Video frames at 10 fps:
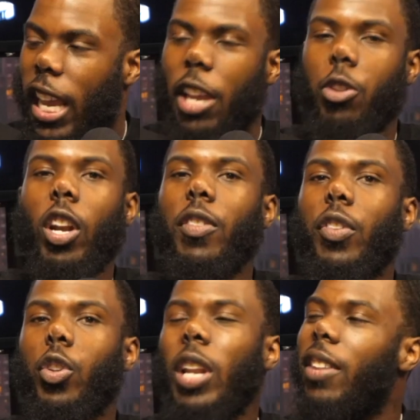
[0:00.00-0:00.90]

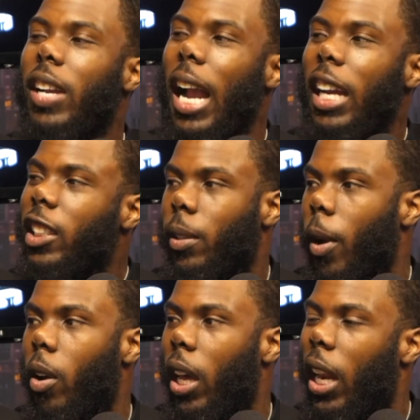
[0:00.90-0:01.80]
you're not even conscious
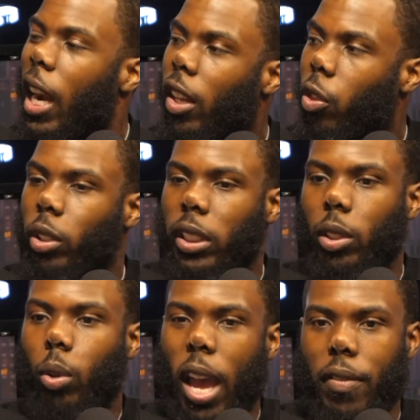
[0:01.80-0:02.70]
about a lot of the thoughts that
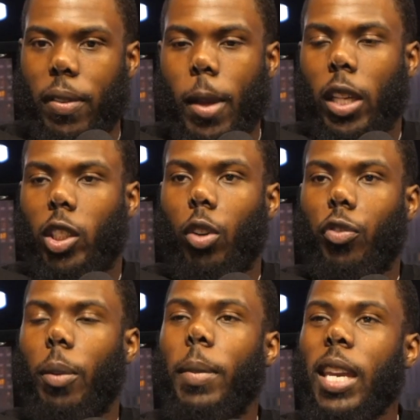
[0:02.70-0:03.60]
you having. So
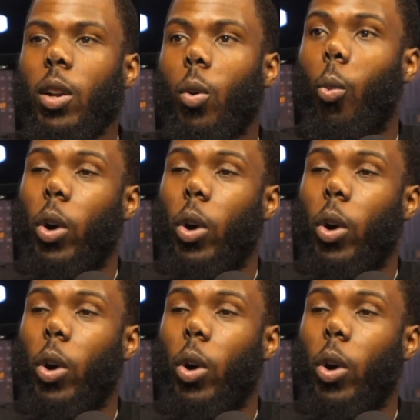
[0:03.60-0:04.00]
for me, when